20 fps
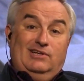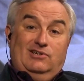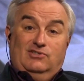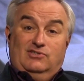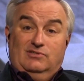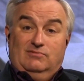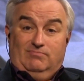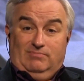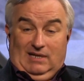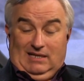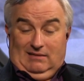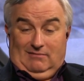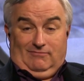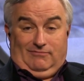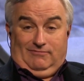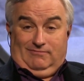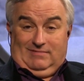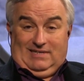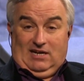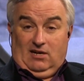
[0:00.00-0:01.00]
Flickr's a uh,
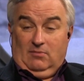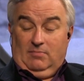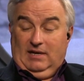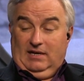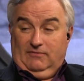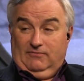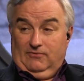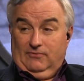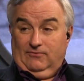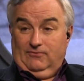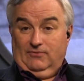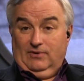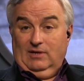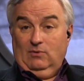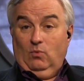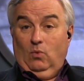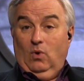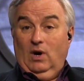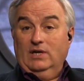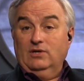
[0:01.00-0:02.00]
terabyte for free.
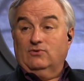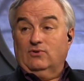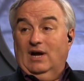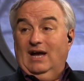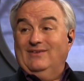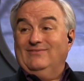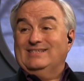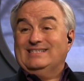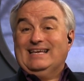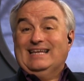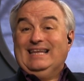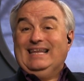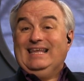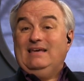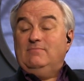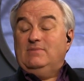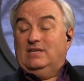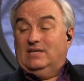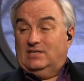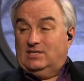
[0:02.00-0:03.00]
Yeah. OneDrive is
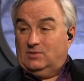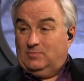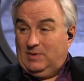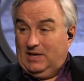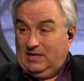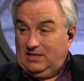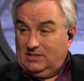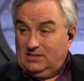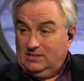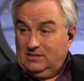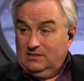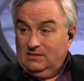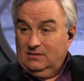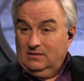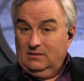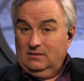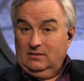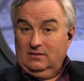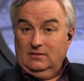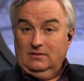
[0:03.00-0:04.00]
unlimited space.
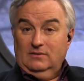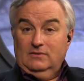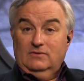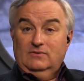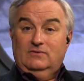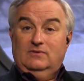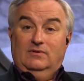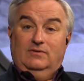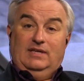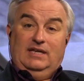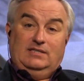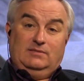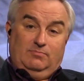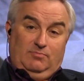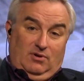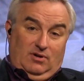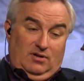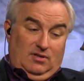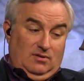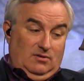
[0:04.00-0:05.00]
Yeah. So that's
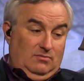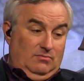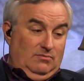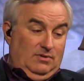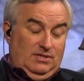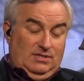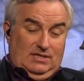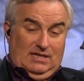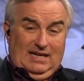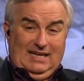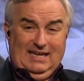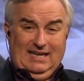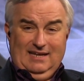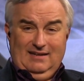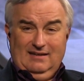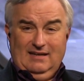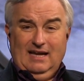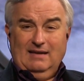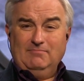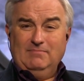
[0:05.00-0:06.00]
part of the reason I
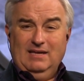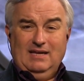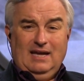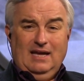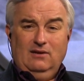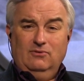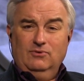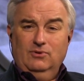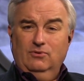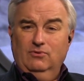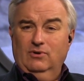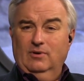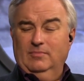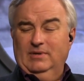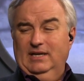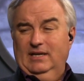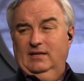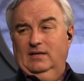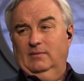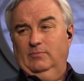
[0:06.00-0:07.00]
can't. I'm, I don't know who I'm
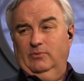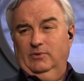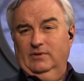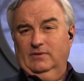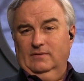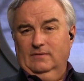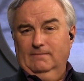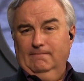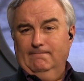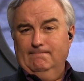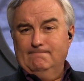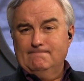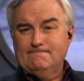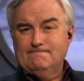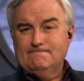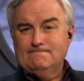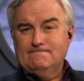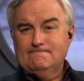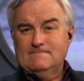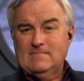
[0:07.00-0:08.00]
going to end up with.
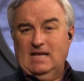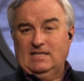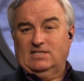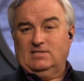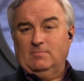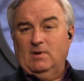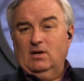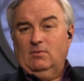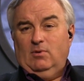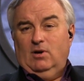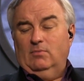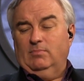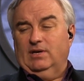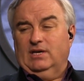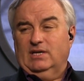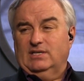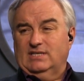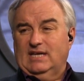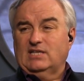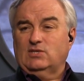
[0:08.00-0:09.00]
And SmugMug
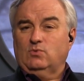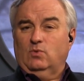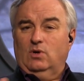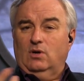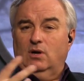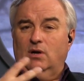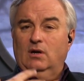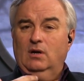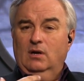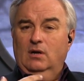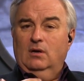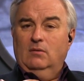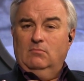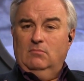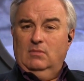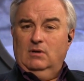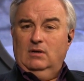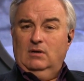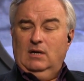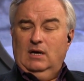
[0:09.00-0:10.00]
because that's where
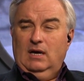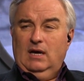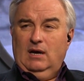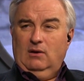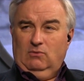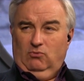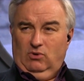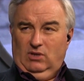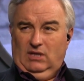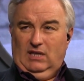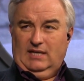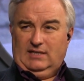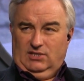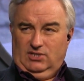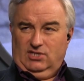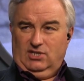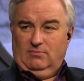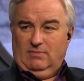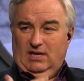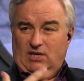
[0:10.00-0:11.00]
uh, I really like
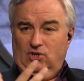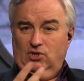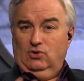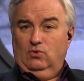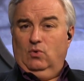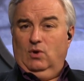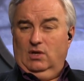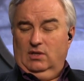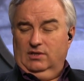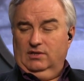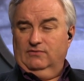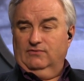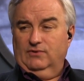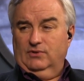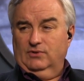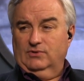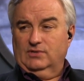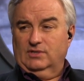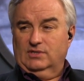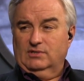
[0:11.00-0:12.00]
to share my good quality
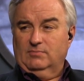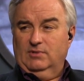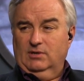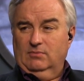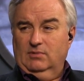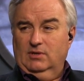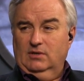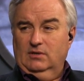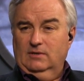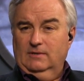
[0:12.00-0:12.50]
photos on SmugMug.